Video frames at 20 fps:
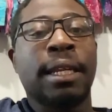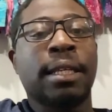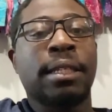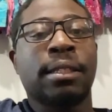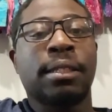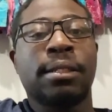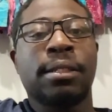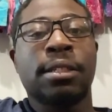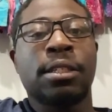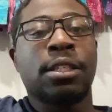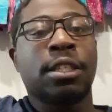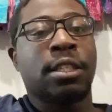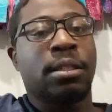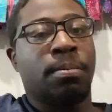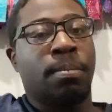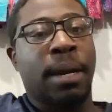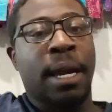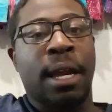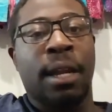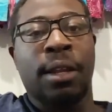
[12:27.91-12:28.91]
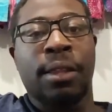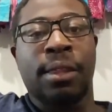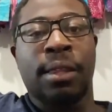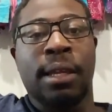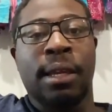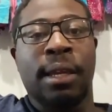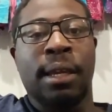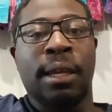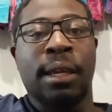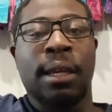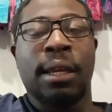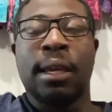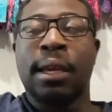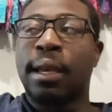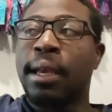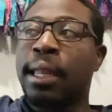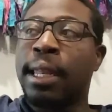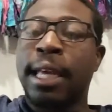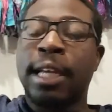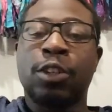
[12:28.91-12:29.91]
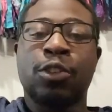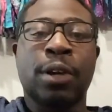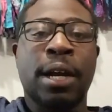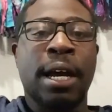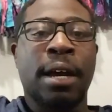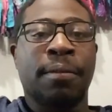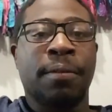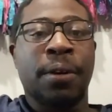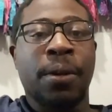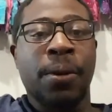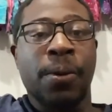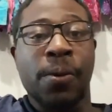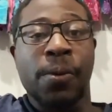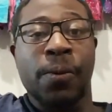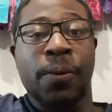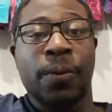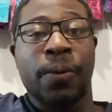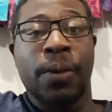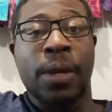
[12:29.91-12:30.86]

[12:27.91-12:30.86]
It's just this minor thing. And they drive on.